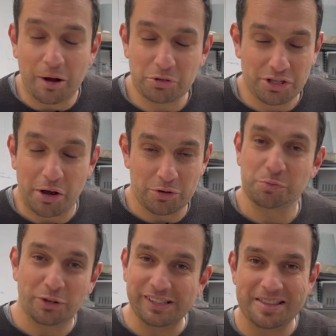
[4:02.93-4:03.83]
I was
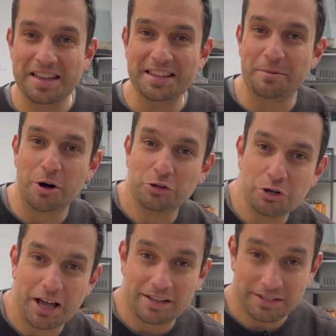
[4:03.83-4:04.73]
mostly thinking about
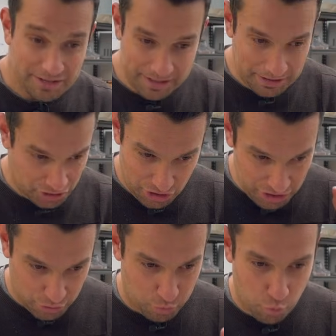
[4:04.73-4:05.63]
you guys because I
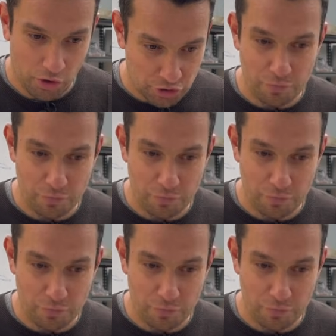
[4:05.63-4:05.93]
just want